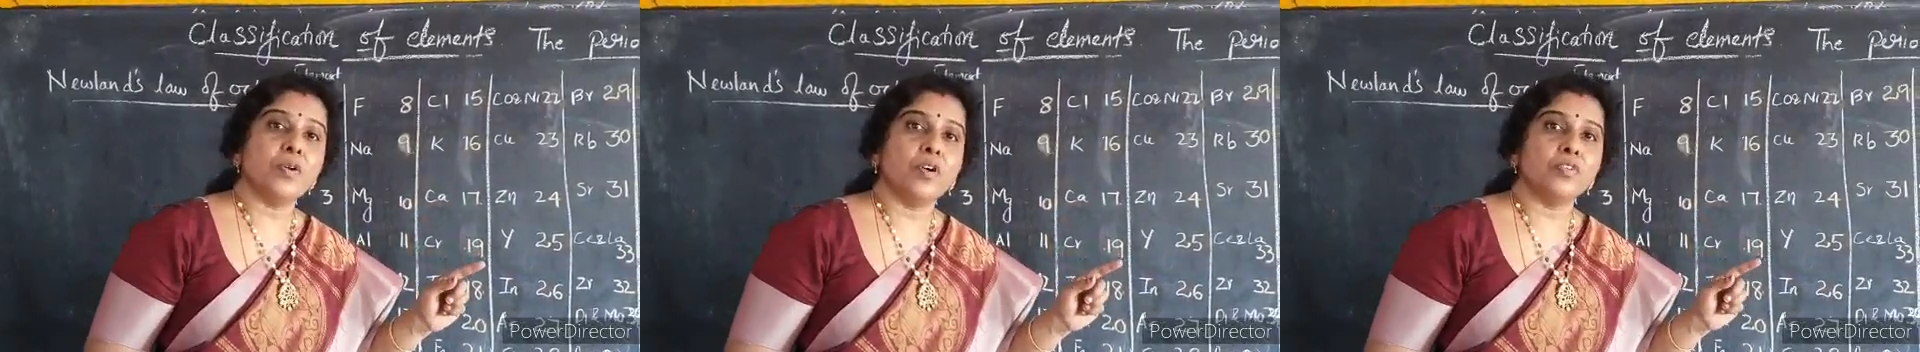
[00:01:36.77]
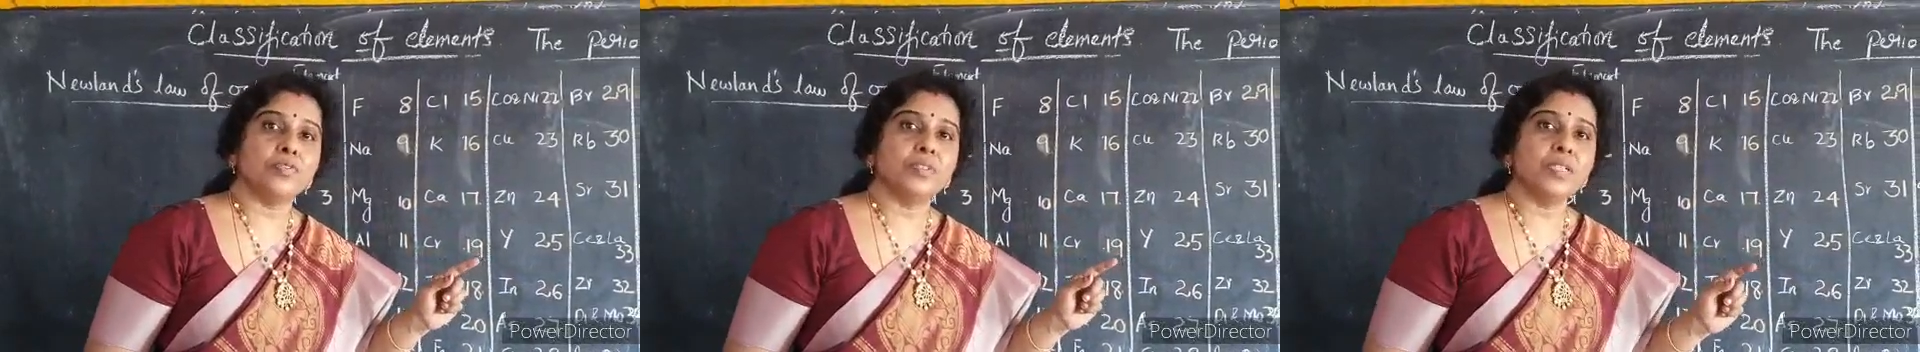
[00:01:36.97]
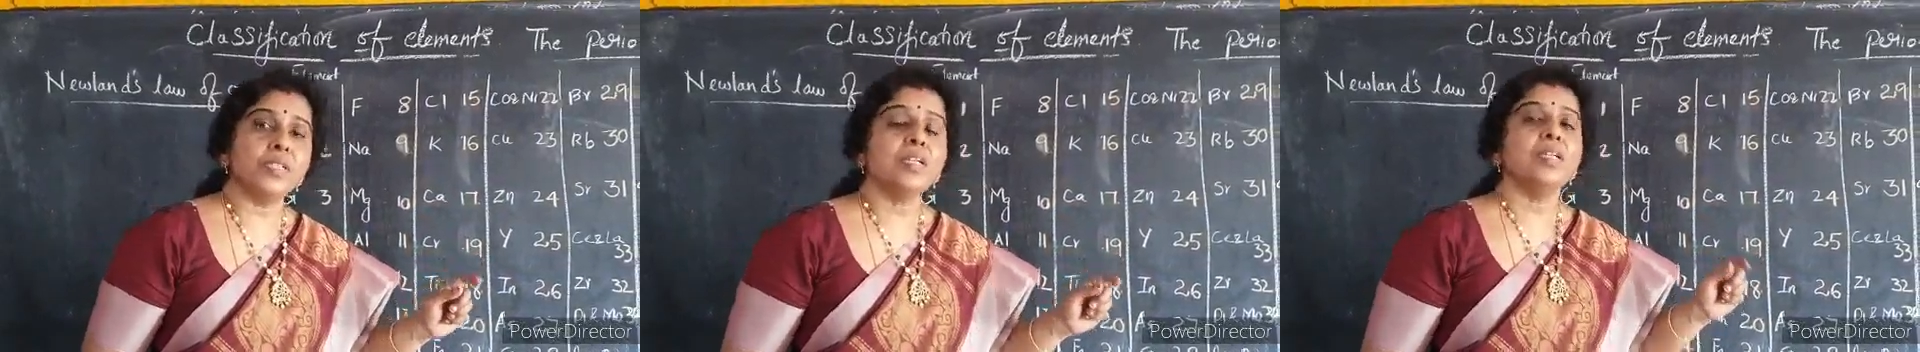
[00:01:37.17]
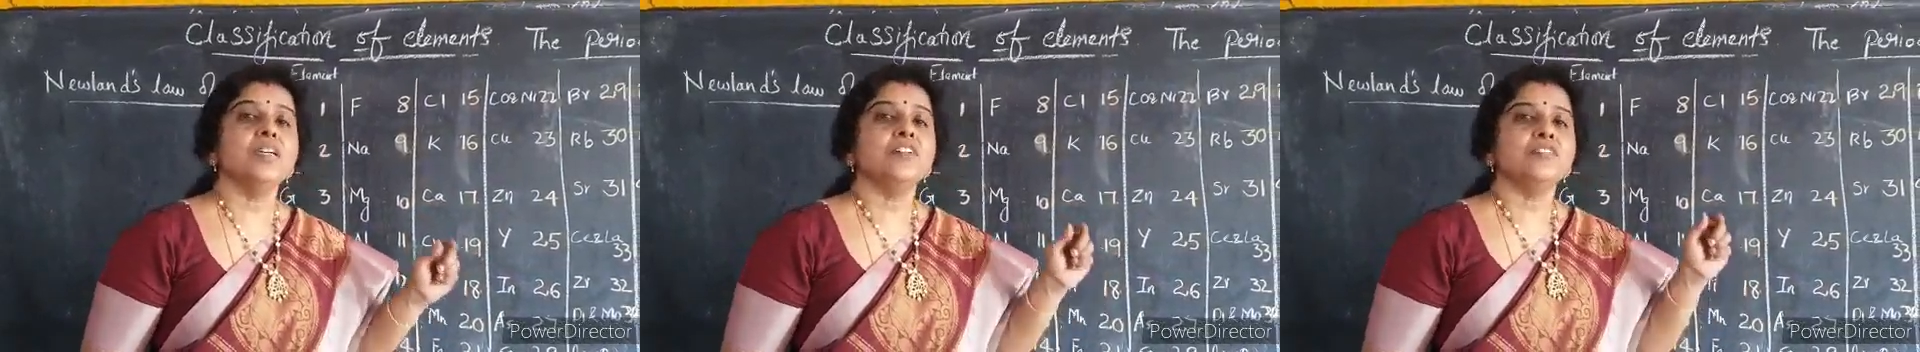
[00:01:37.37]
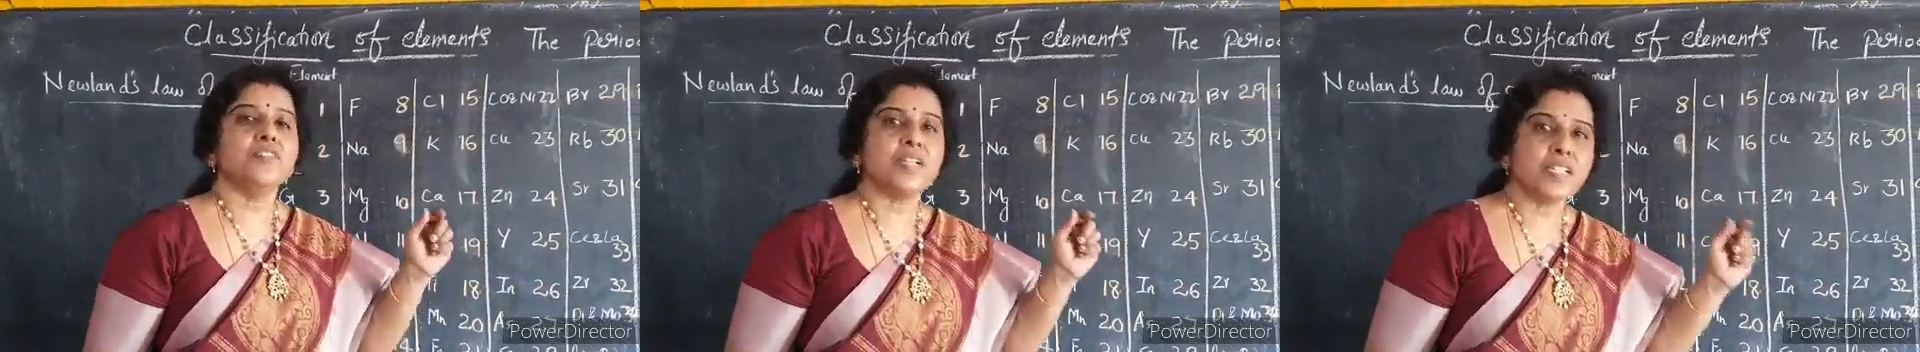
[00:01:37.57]
of the
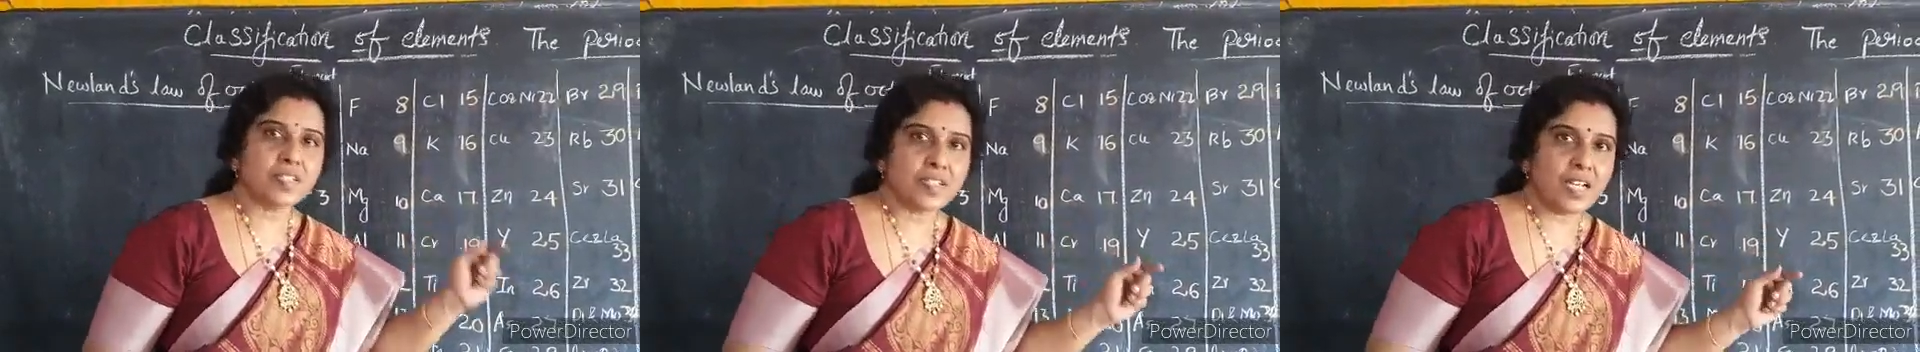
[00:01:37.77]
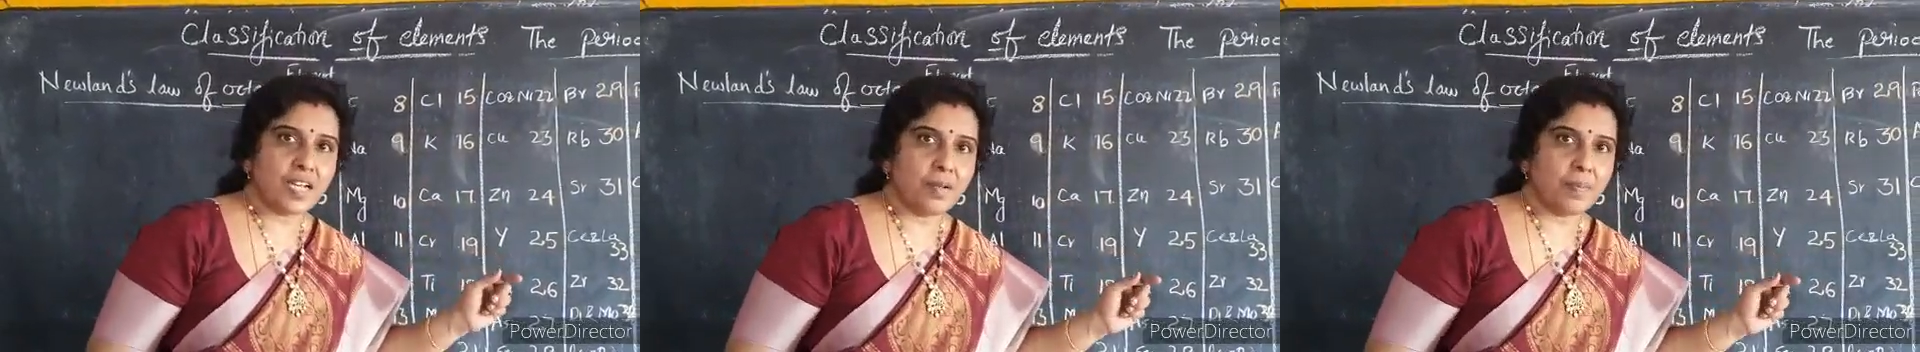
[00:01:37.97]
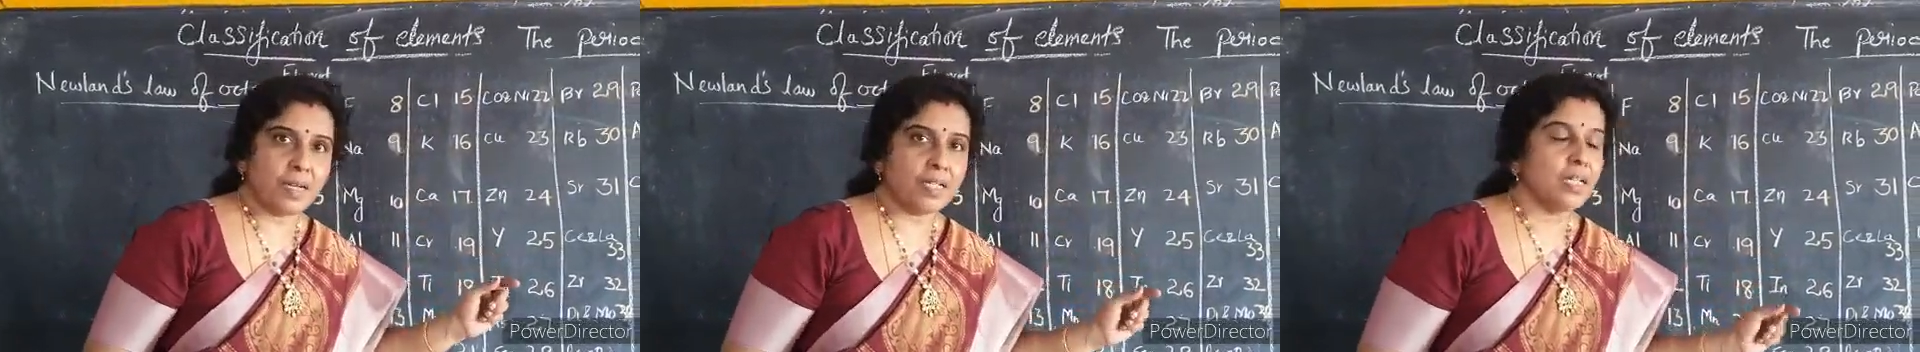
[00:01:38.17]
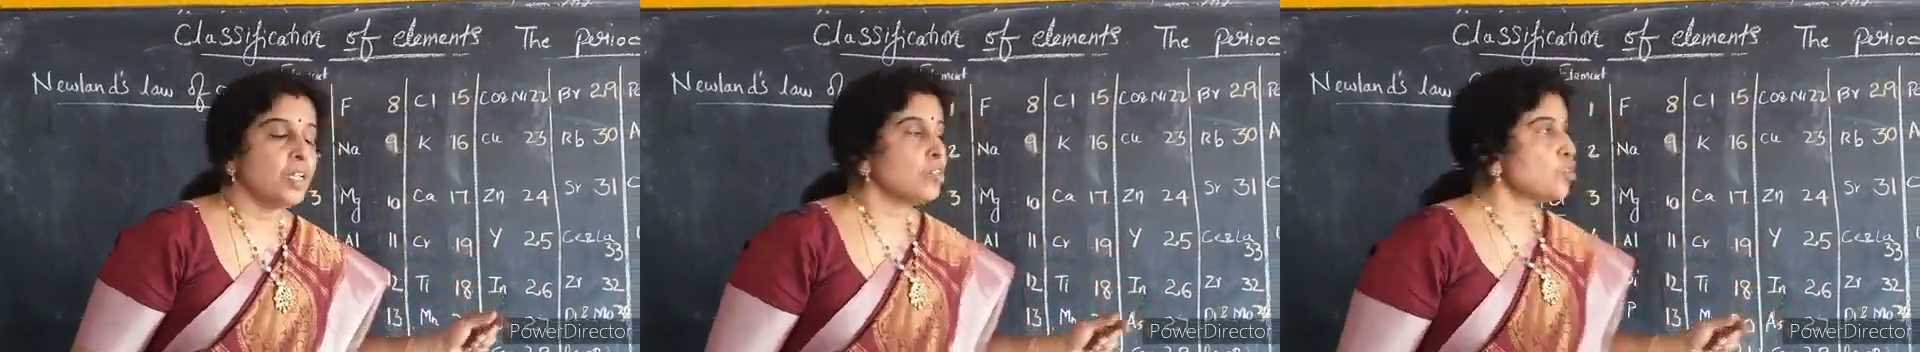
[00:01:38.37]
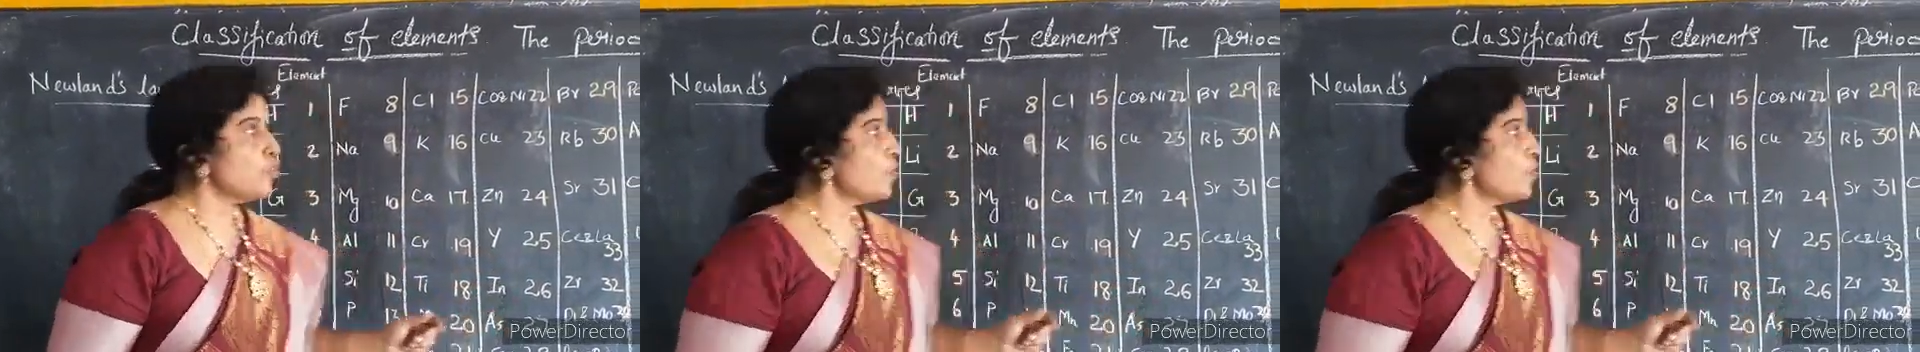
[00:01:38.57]
first element.